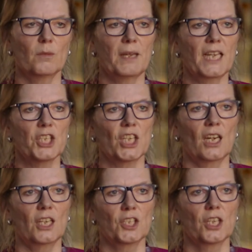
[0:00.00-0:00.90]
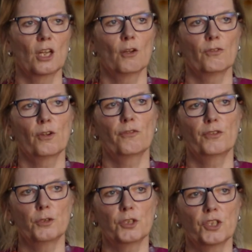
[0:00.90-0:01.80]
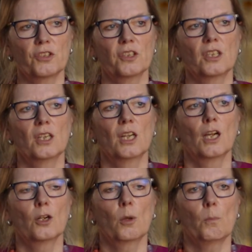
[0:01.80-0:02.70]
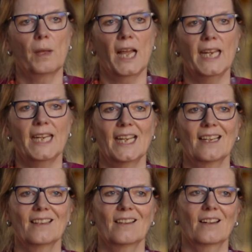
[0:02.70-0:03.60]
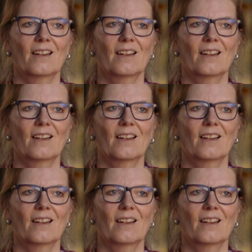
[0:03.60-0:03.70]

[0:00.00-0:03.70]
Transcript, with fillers: the main challenge for future combining